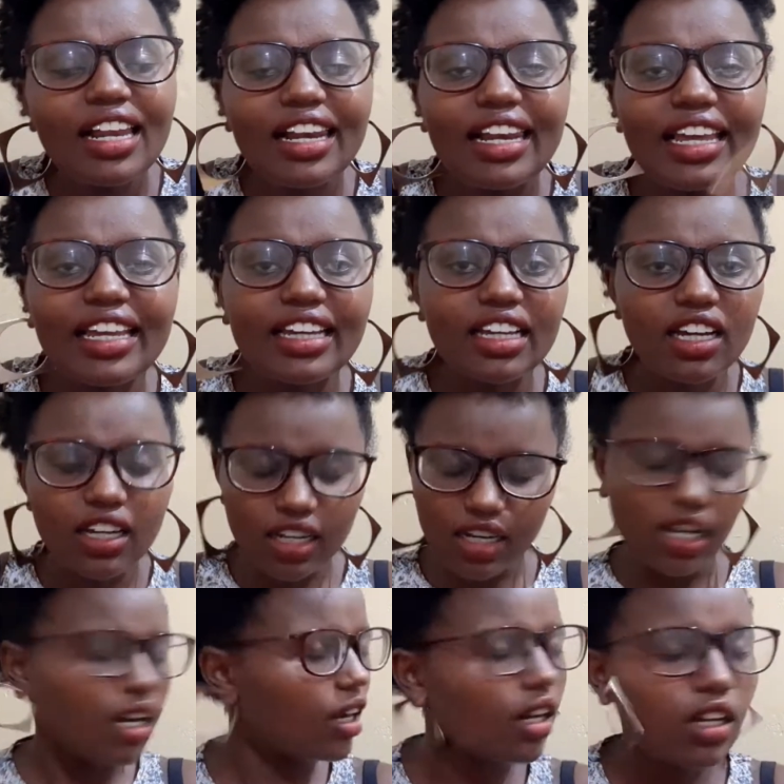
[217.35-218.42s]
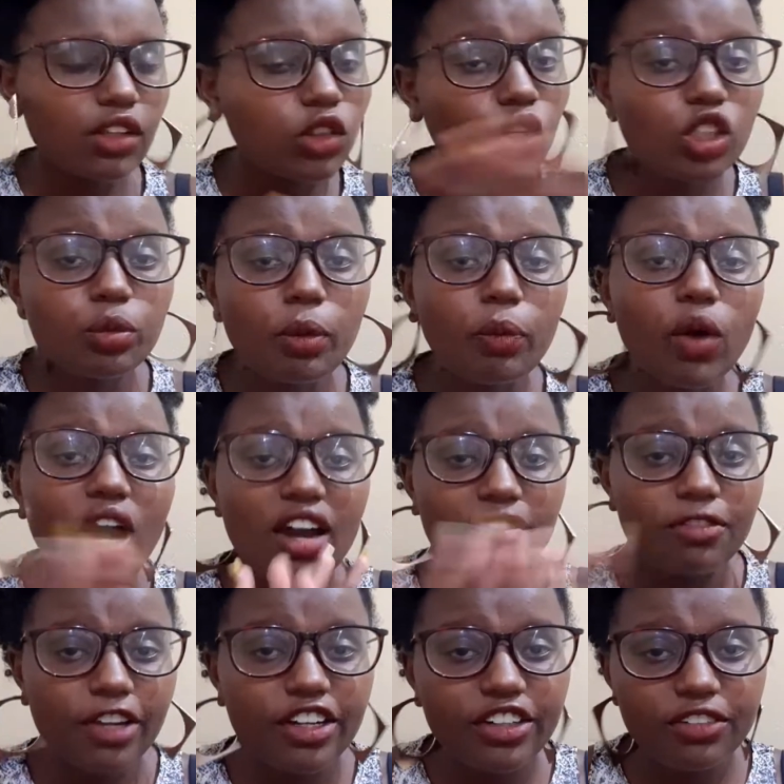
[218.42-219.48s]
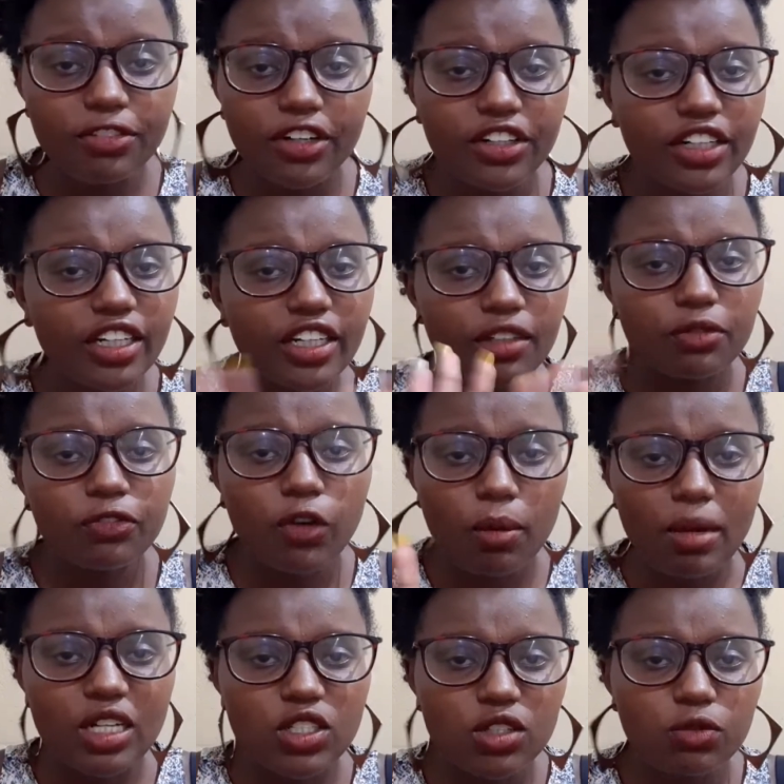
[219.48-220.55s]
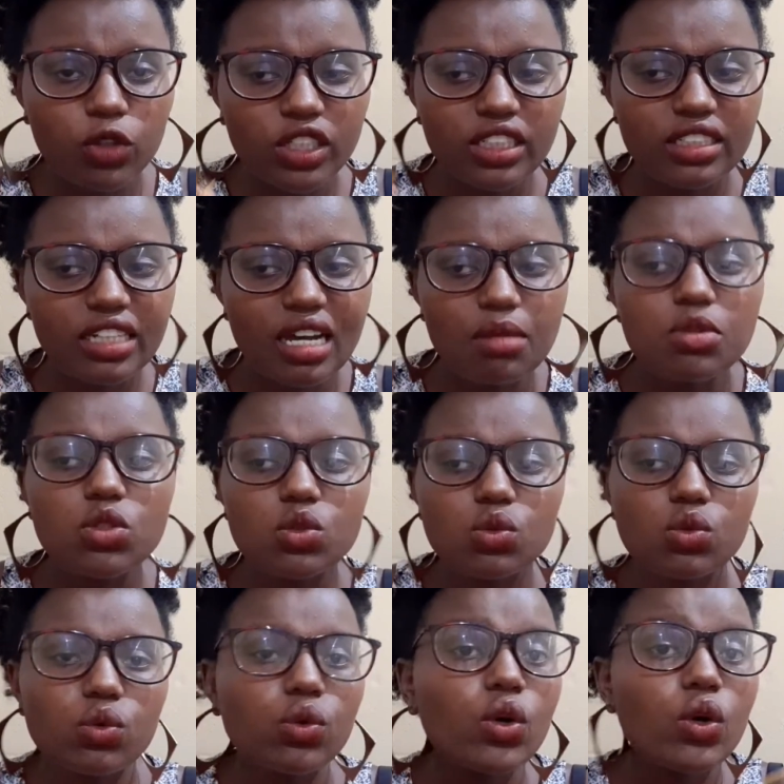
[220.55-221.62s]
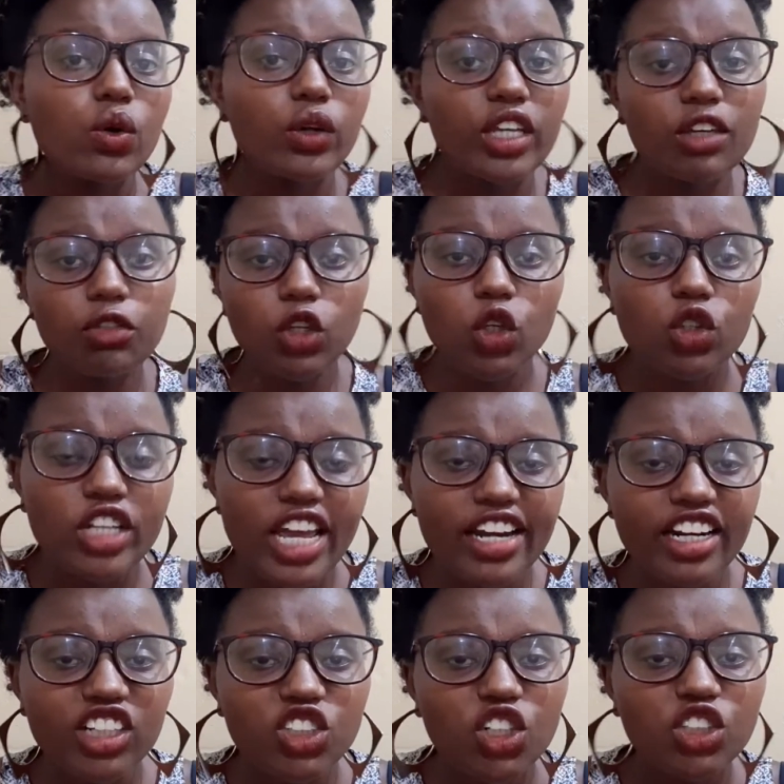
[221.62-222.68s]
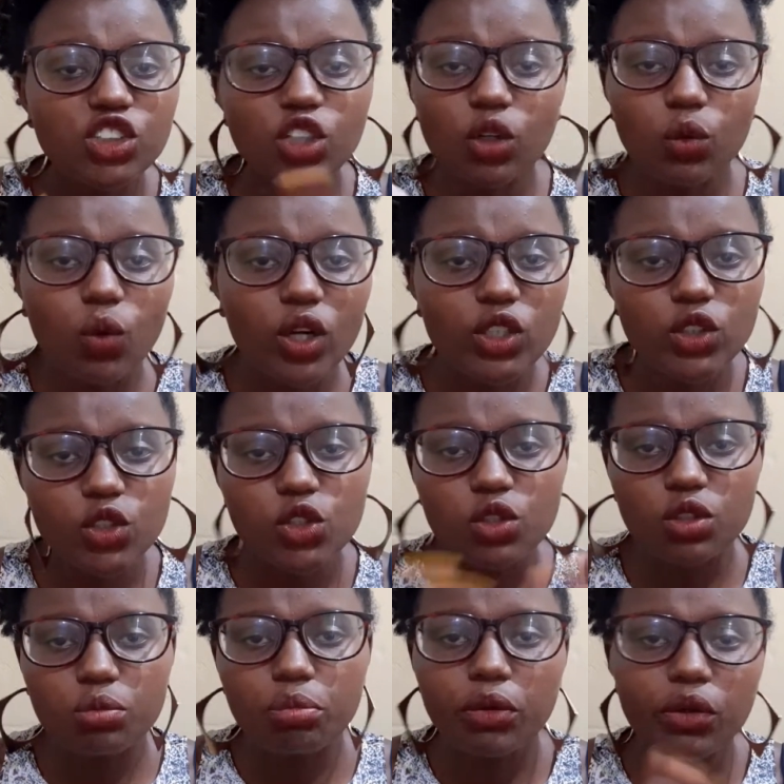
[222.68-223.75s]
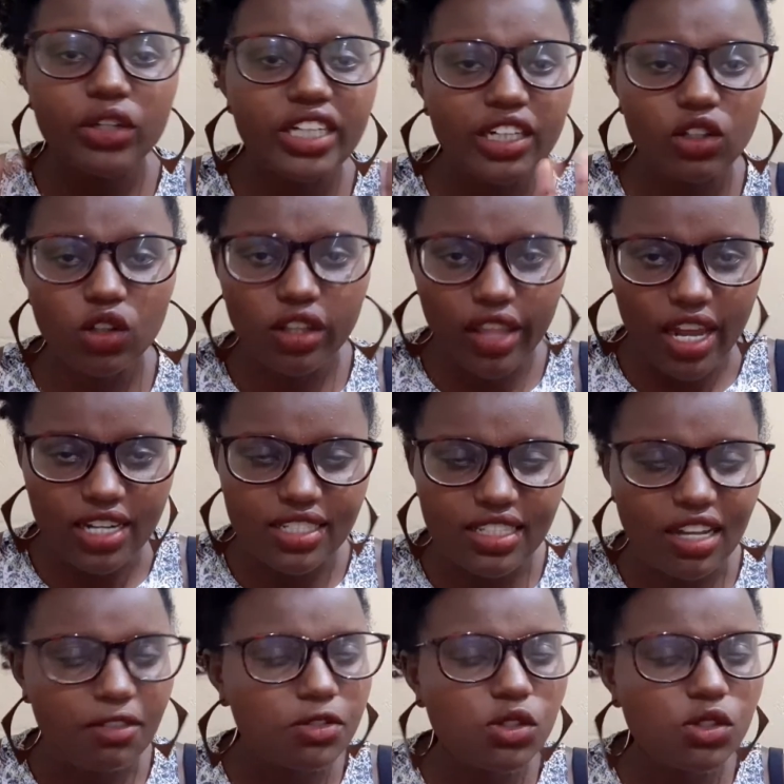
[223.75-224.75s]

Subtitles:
Like, those people are very, very informative when it comes to giving you directions on what you should board and all that stuff.